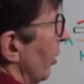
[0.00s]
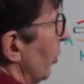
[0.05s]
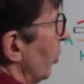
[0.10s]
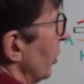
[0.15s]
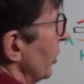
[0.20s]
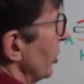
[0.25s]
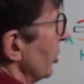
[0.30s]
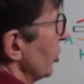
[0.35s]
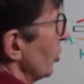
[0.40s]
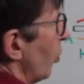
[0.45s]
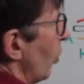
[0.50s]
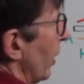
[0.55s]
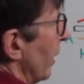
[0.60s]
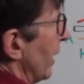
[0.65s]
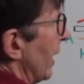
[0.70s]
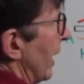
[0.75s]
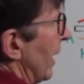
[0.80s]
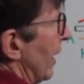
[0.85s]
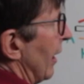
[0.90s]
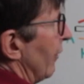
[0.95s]
which is
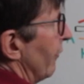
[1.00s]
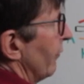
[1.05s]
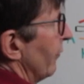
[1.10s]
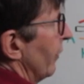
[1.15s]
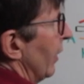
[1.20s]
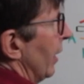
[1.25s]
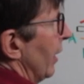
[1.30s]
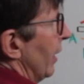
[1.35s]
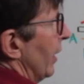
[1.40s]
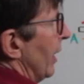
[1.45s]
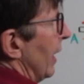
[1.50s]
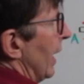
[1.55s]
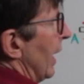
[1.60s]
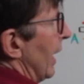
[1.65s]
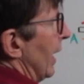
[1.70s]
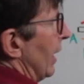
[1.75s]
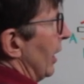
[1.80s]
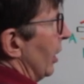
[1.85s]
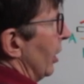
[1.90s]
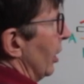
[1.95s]
1/2
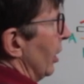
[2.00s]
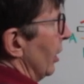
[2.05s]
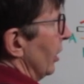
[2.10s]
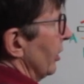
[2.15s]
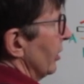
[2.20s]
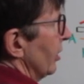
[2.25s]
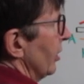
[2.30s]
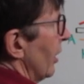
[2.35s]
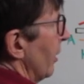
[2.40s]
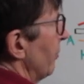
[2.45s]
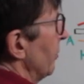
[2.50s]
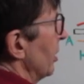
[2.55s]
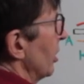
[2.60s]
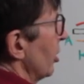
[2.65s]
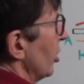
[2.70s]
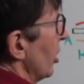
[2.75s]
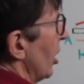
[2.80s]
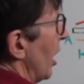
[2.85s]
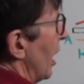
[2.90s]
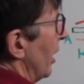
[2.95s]
L W
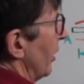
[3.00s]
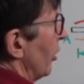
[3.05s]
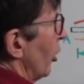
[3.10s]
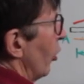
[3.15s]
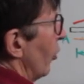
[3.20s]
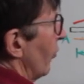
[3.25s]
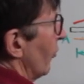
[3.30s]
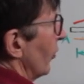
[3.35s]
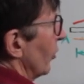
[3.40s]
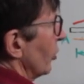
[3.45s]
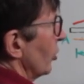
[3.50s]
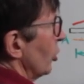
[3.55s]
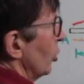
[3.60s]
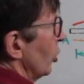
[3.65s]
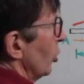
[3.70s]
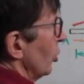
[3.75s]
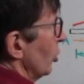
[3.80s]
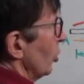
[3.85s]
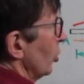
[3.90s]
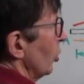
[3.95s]
naught over
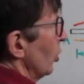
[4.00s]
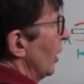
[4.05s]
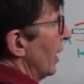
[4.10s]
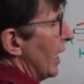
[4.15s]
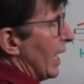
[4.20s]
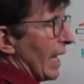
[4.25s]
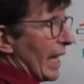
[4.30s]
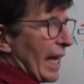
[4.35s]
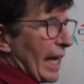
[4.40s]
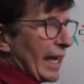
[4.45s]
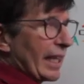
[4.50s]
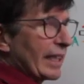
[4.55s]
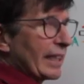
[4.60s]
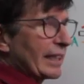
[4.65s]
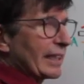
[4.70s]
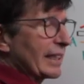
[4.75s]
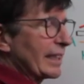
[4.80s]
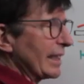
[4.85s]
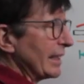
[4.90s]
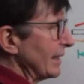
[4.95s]
2, at
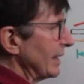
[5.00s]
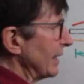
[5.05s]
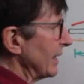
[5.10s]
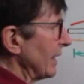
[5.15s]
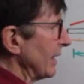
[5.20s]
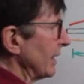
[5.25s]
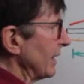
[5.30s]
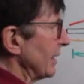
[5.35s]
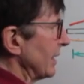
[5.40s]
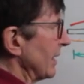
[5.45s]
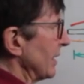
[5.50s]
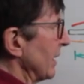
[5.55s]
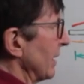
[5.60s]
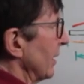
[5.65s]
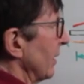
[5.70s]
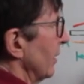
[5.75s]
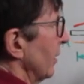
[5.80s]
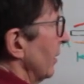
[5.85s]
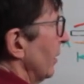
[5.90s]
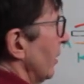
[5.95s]
a distance
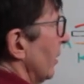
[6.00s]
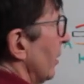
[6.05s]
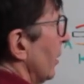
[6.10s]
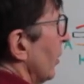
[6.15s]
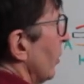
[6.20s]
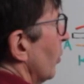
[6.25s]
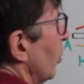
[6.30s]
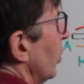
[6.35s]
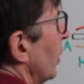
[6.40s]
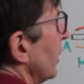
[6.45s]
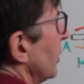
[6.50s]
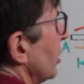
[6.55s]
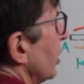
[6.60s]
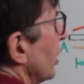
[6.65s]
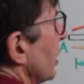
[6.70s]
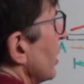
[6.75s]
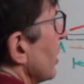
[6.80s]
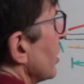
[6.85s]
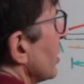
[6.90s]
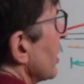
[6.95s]
which
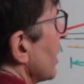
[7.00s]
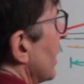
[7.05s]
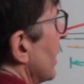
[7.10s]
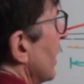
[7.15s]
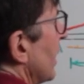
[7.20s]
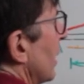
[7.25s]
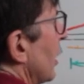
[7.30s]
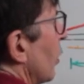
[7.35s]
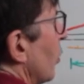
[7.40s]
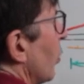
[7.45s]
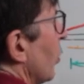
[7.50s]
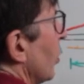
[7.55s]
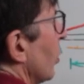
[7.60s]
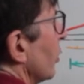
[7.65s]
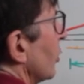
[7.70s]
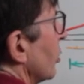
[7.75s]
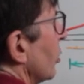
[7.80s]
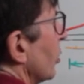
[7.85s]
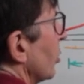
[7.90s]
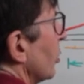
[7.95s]
is equal
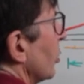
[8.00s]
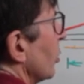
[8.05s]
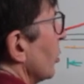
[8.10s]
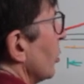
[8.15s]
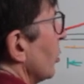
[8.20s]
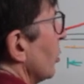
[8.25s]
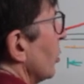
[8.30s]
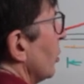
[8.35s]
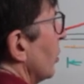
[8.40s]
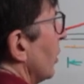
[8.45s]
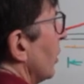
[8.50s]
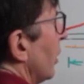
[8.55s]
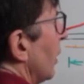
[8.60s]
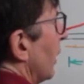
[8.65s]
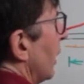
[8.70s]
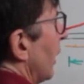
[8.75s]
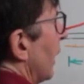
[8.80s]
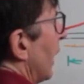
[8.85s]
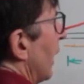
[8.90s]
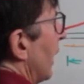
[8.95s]
to
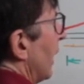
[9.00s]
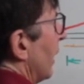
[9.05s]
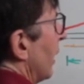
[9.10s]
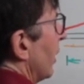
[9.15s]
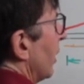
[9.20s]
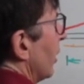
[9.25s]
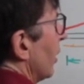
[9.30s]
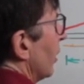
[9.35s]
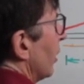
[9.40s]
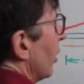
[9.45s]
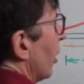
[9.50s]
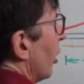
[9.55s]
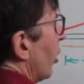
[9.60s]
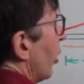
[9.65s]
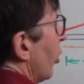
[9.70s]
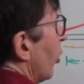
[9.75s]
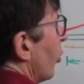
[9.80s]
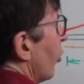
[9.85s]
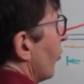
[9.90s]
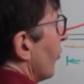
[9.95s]
L
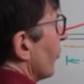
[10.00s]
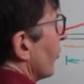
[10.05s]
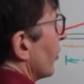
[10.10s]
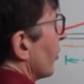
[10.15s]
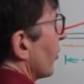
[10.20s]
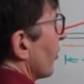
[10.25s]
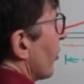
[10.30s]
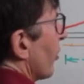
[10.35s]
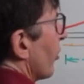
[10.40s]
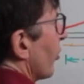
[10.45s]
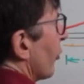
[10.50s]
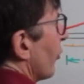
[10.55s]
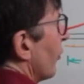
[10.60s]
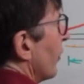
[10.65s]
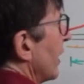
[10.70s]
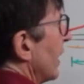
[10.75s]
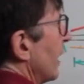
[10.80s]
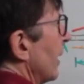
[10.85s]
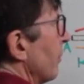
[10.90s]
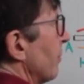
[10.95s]
over
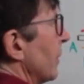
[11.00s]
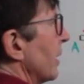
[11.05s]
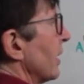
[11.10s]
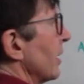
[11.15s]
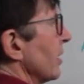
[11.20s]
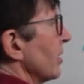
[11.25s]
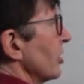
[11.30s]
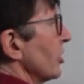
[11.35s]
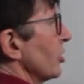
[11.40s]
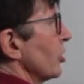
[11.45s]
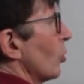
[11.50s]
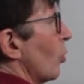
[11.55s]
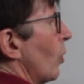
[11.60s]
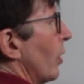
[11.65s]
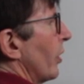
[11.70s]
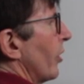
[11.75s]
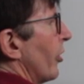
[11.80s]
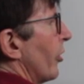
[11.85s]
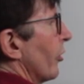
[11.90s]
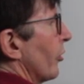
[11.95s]
3, because it's
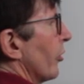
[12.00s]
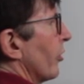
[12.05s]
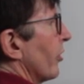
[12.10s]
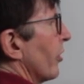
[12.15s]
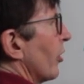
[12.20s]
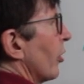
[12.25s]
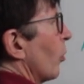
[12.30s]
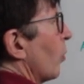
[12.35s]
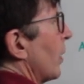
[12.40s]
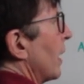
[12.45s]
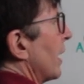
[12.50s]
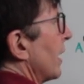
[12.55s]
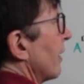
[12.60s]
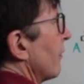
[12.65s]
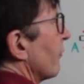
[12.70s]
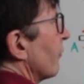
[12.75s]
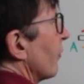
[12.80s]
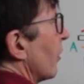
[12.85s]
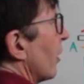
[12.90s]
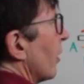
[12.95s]
1/3 of the way
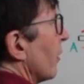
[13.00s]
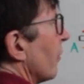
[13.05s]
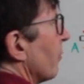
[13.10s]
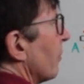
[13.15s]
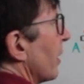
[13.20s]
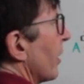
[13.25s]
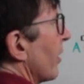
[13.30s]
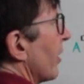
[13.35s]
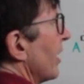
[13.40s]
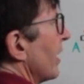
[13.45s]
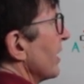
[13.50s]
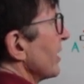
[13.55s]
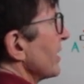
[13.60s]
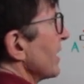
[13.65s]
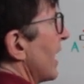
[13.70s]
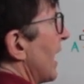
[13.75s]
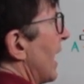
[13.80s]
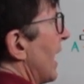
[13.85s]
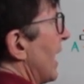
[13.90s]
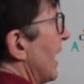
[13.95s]
from
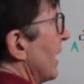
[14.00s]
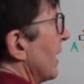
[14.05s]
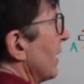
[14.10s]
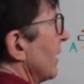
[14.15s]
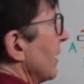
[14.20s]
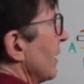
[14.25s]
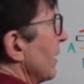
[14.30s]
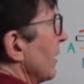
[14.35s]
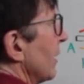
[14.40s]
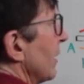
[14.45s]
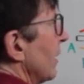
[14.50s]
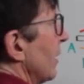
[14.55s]
this end.